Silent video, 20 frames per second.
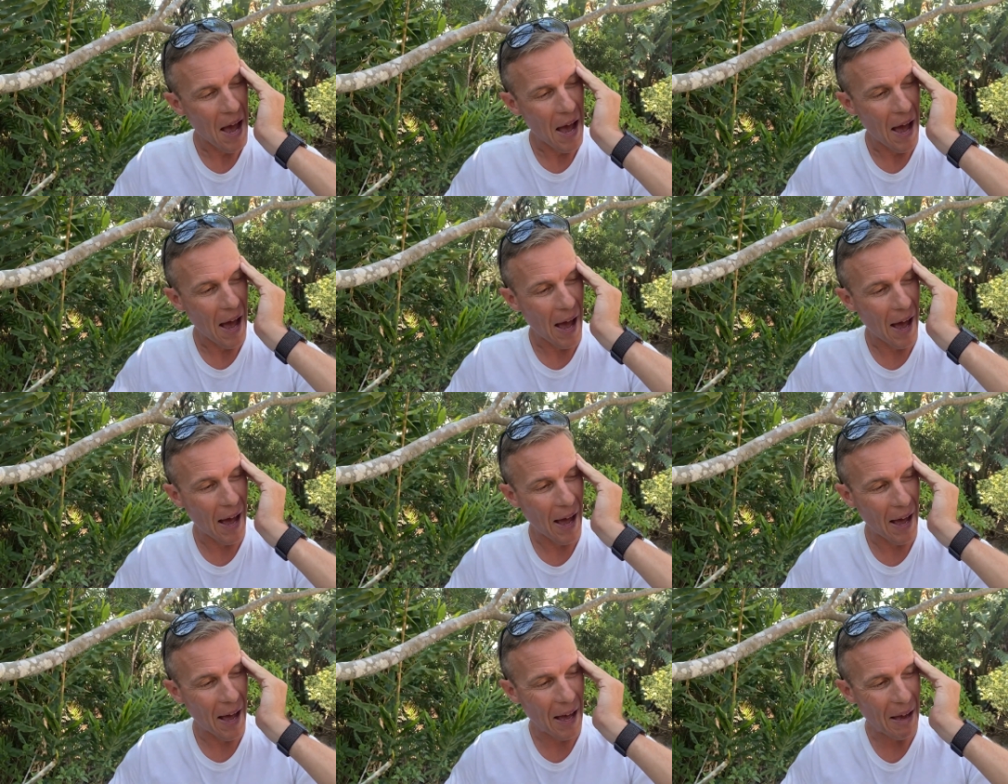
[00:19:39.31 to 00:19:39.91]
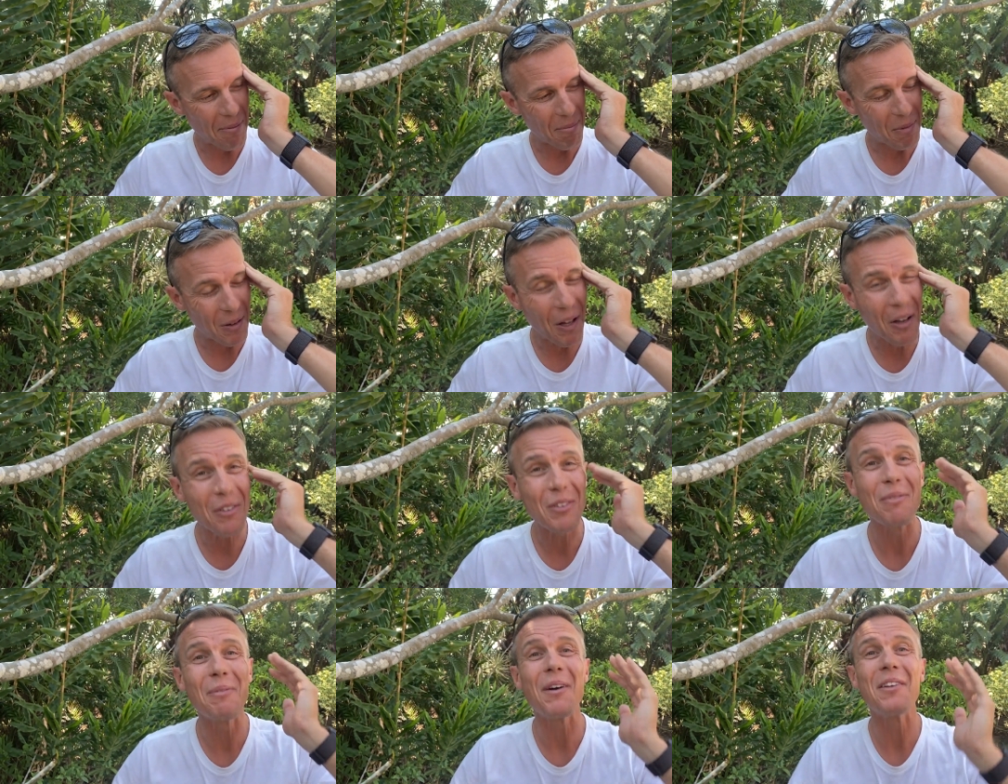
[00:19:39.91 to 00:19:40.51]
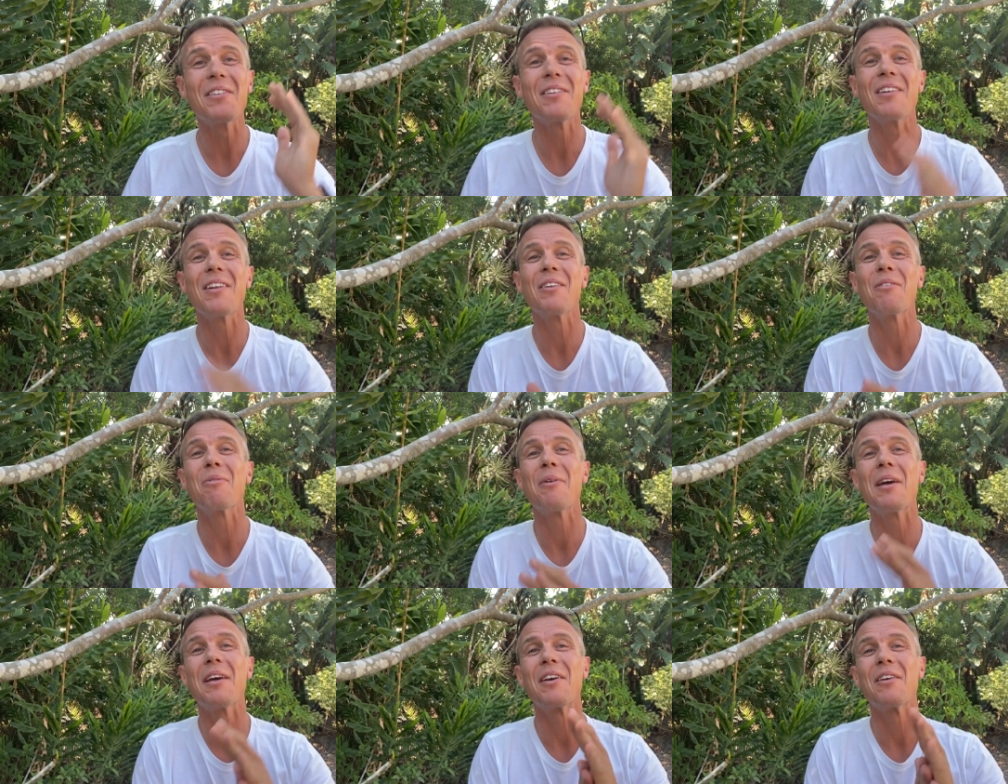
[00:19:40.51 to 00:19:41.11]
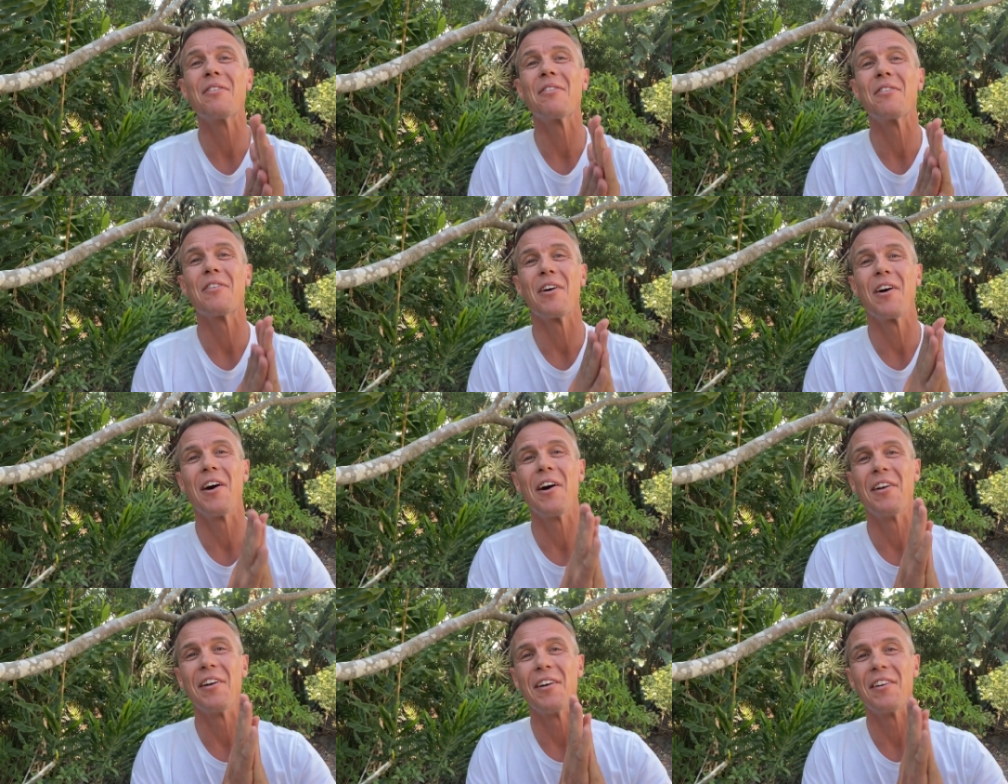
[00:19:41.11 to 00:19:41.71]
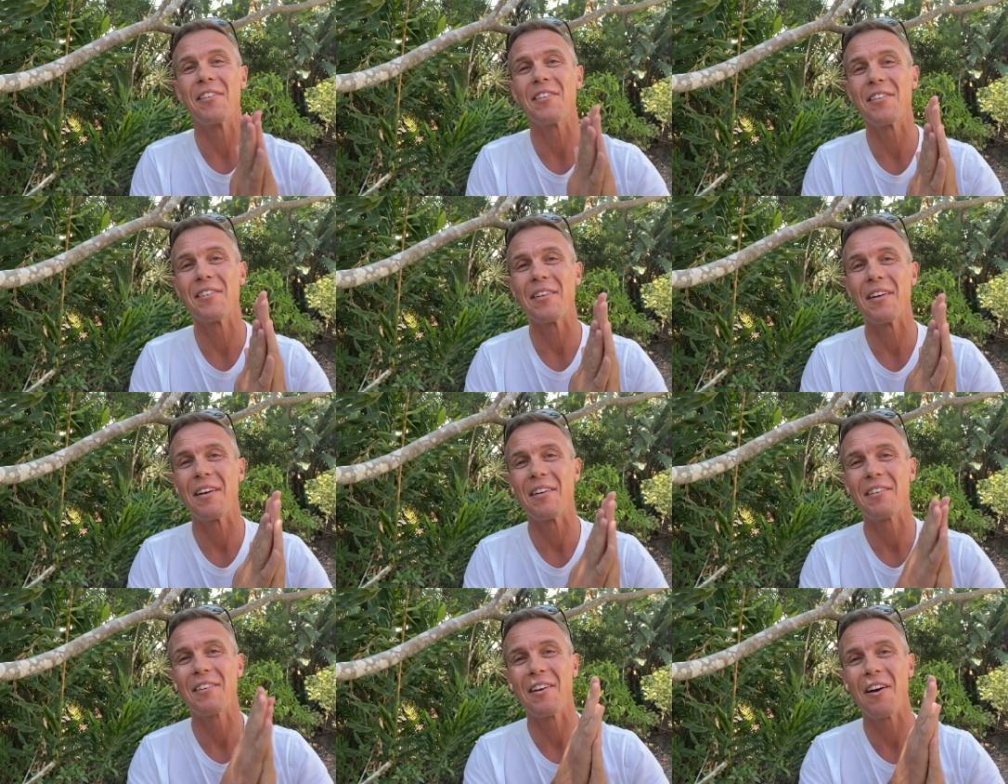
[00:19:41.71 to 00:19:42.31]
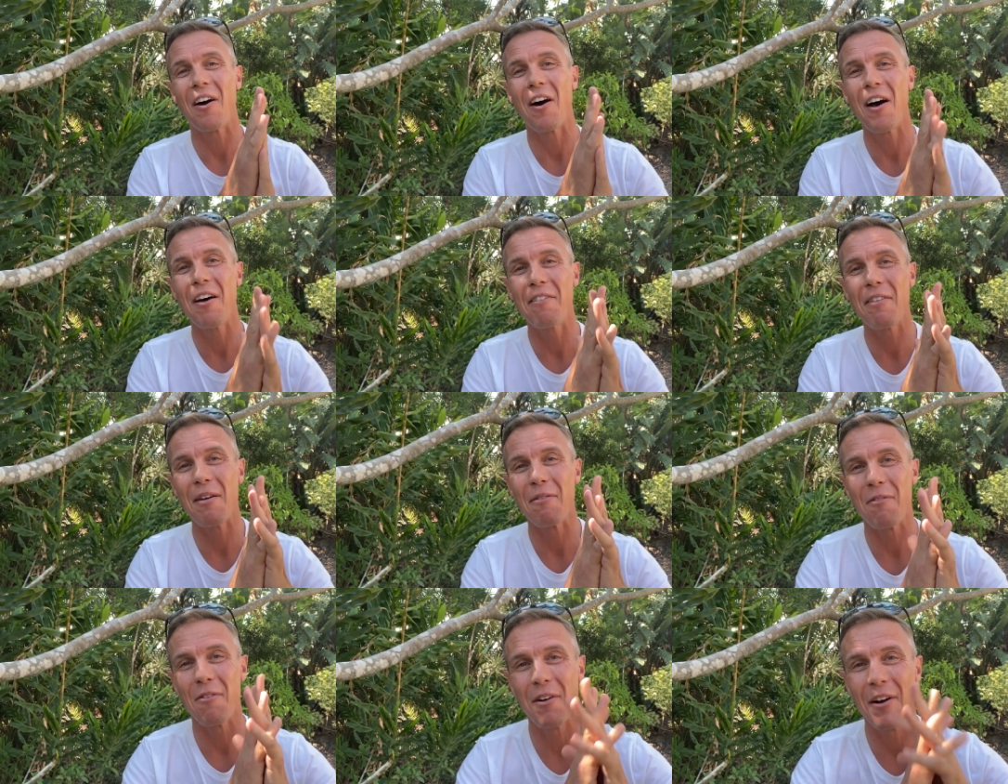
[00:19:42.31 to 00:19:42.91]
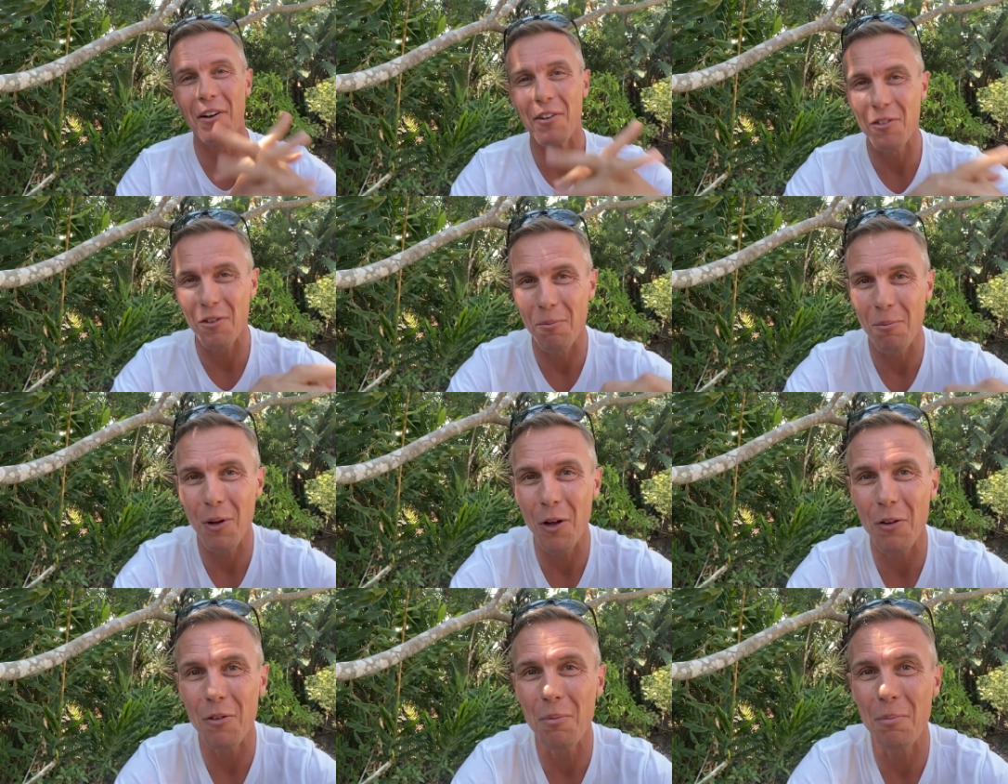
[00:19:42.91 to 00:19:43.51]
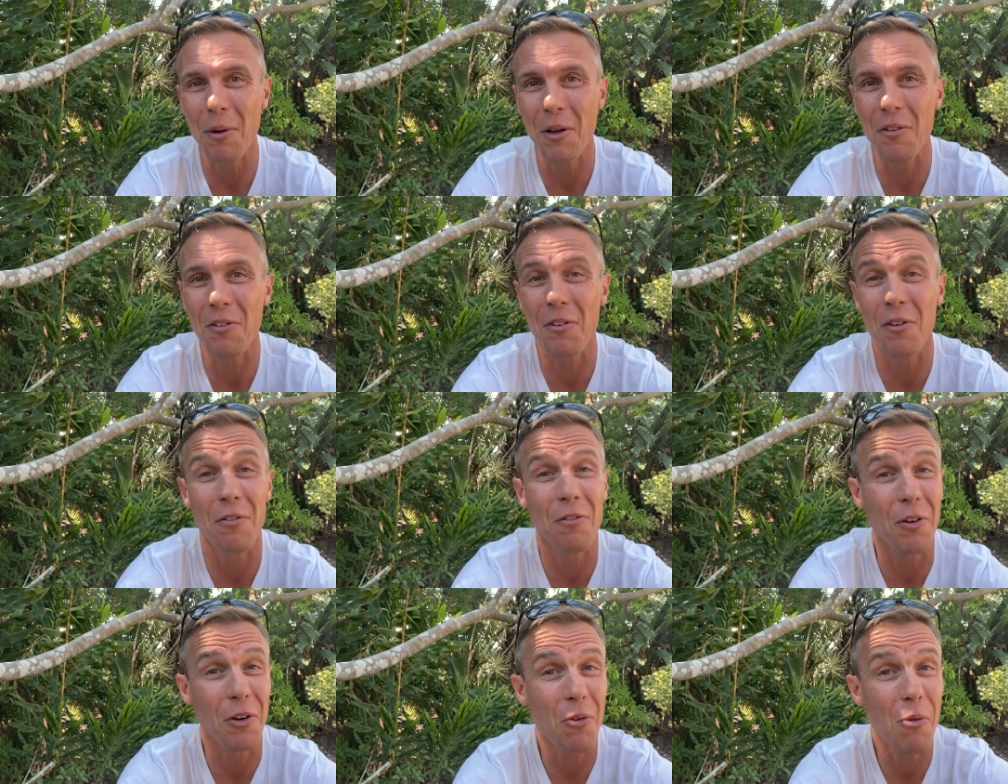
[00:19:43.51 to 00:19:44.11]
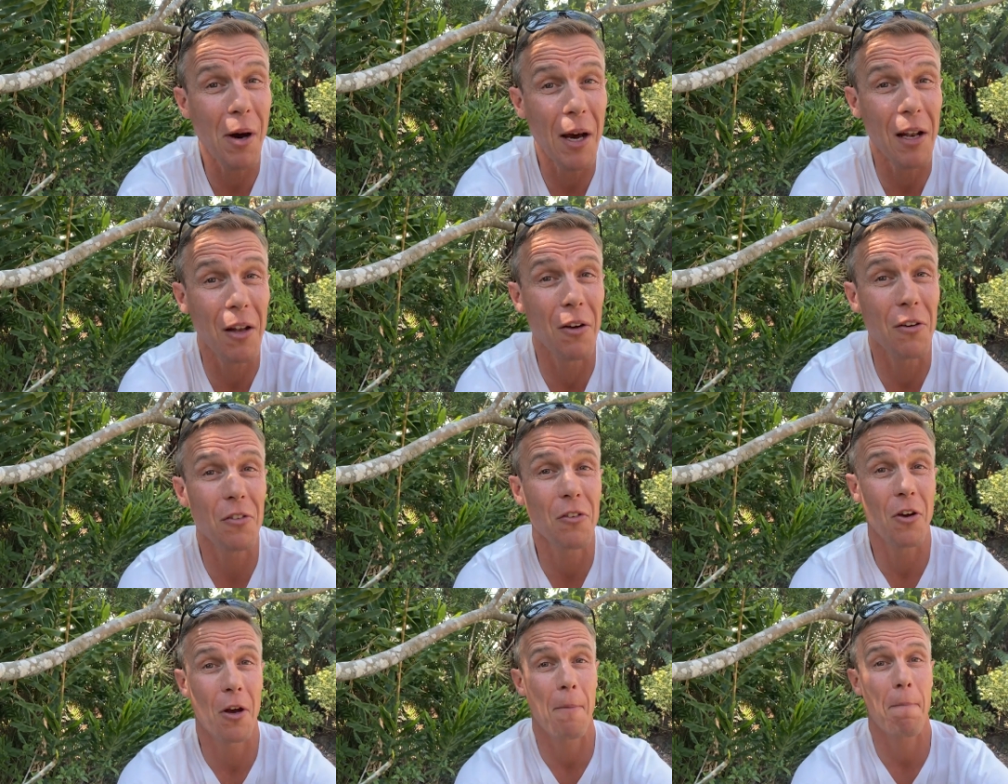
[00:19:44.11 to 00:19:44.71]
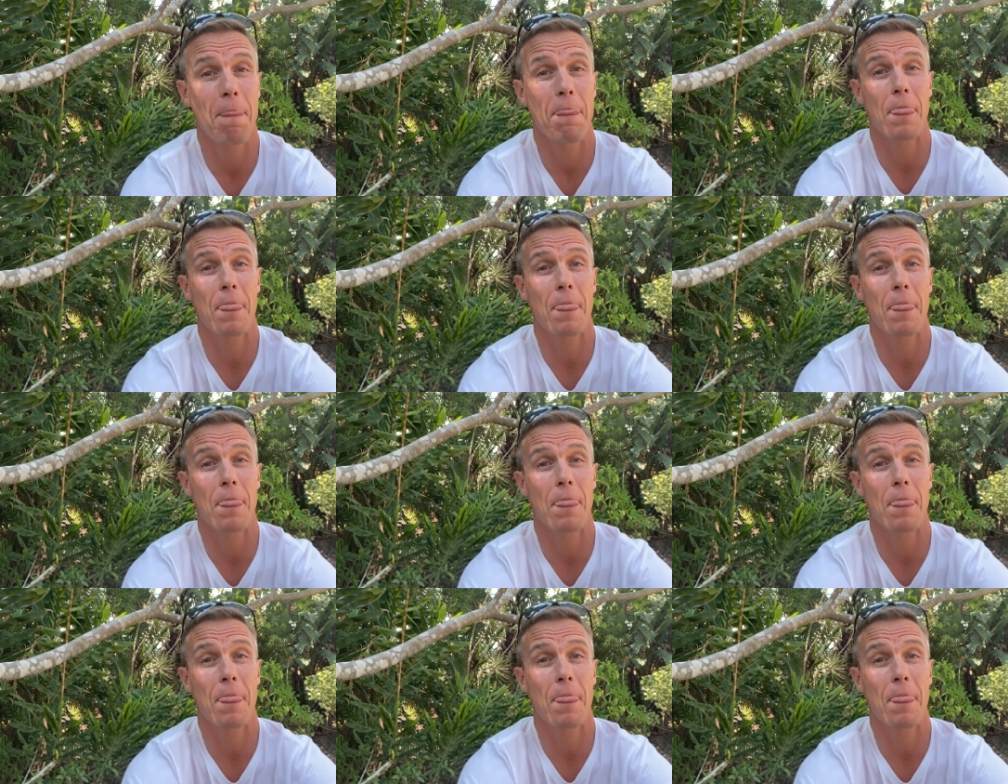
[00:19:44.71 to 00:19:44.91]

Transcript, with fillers: Uh, blog sponsor this week is Varonis. Uh, so I've had Varonis as a blog sponsor for quite a long time.